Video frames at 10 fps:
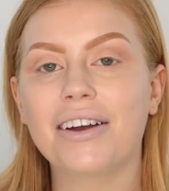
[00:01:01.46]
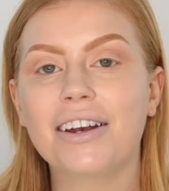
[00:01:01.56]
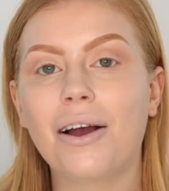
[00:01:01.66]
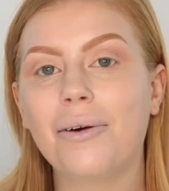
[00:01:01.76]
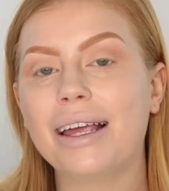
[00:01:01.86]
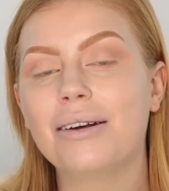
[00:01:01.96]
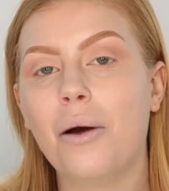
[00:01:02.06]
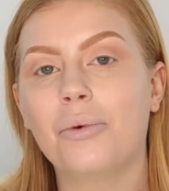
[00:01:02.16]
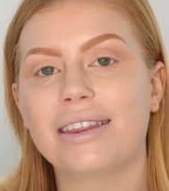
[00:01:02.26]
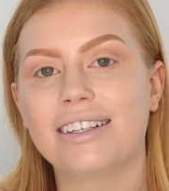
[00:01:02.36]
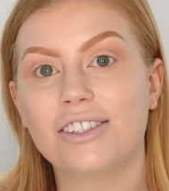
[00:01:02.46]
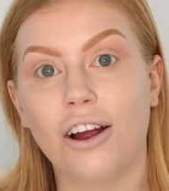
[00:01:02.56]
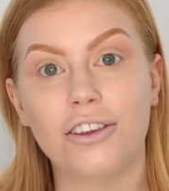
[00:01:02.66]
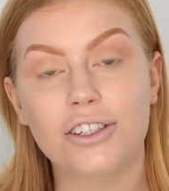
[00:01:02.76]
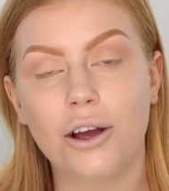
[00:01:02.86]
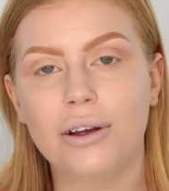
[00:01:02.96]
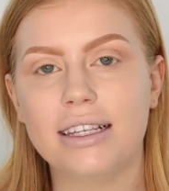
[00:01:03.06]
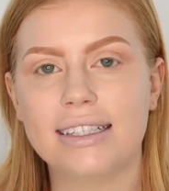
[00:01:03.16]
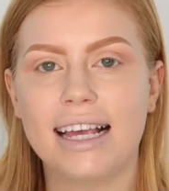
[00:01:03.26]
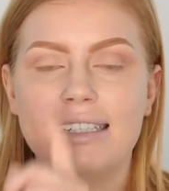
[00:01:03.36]
we're gonna go in with the star of the show. In
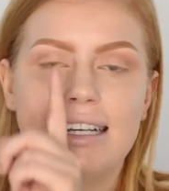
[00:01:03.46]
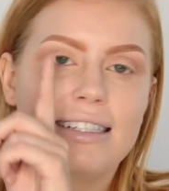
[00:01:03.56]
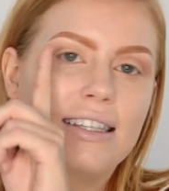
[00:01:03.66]
this case, it's